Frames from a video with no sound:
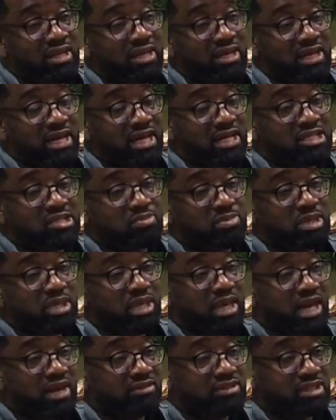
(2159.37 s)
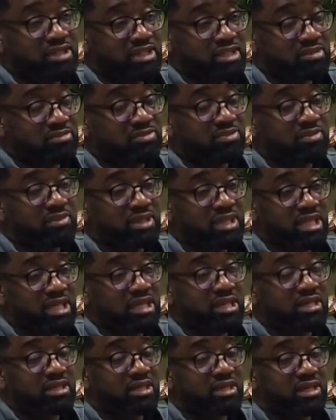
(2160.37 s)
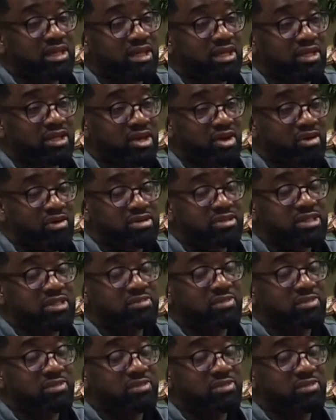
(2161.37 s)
And I can speak life to them there and encourage